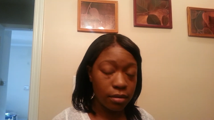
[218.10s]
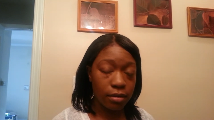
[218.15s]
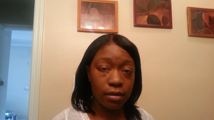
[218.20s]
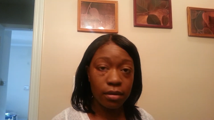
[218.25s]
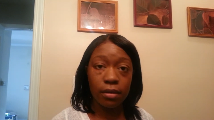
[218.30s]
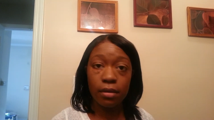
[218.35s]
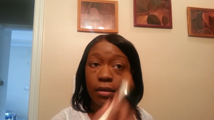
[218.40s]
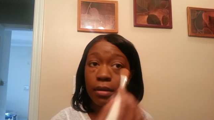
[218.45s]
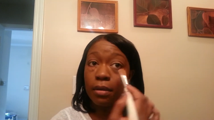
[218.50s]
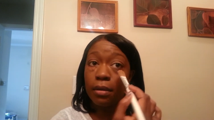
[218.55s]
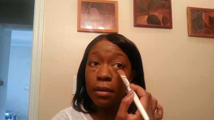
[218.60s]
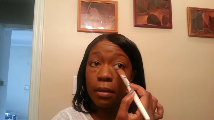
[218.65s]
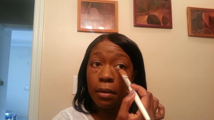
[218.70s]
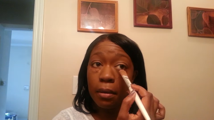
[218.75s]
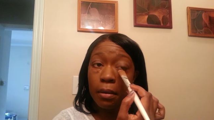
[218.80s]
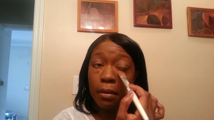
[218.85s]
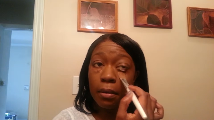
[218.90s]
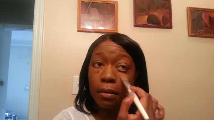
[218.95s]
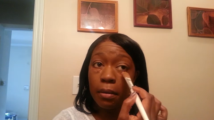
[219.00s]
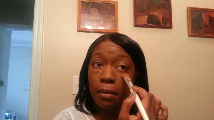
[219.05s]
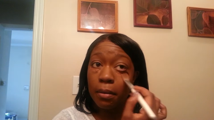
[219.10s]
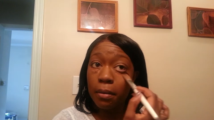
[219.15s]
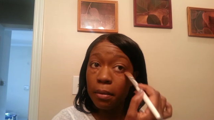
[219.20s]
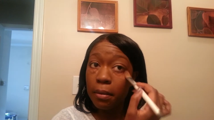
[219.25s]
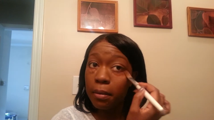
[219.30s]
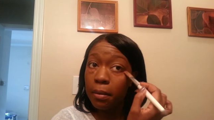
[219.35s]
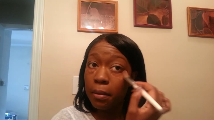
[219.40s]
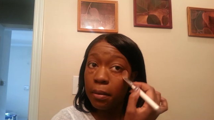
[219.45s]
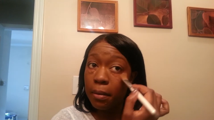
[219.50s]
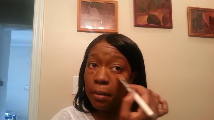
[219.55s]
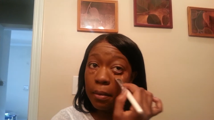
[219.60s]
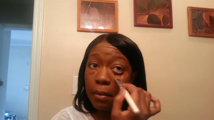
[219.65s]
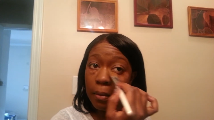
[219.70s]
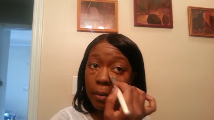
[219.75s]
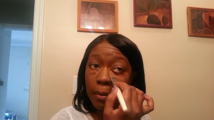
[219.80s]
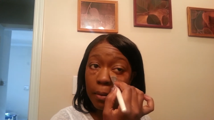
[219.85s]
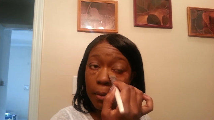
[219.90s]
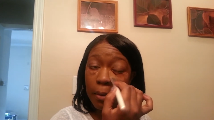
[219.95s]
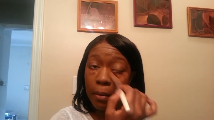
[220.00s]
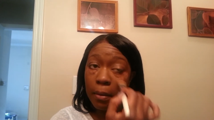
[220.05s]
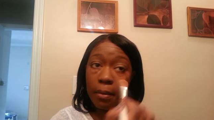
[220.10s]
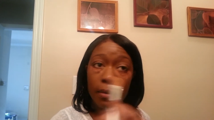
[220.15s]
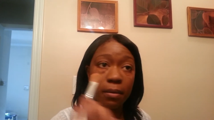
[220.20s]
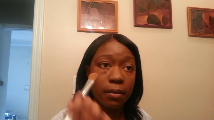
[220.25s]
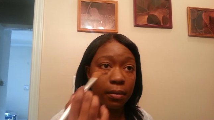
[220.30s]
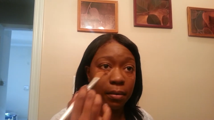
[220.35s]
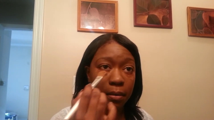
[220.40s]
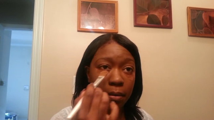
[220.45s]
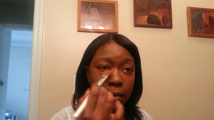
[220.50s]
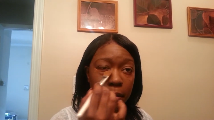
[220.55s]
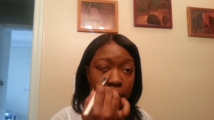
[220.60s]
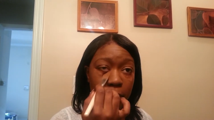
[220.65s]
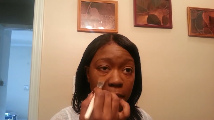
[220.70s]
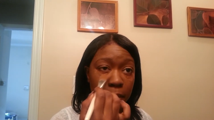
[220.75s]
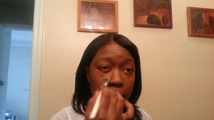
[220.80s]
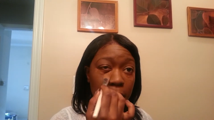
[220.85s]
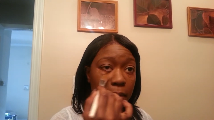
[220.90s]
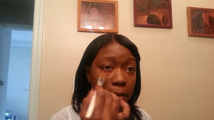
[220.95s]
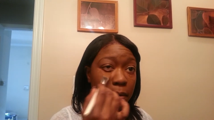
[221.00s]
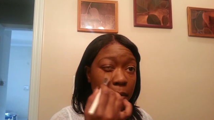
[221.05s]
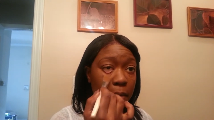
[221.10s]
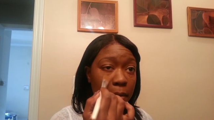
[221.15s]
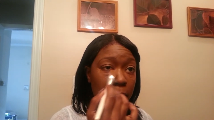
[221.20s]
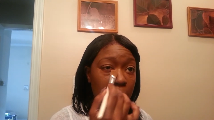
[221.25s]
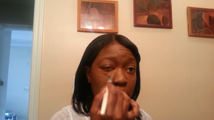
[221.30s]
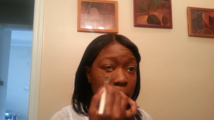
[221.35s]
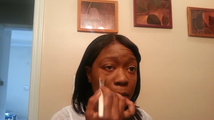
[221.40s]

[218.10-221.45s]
[no speech]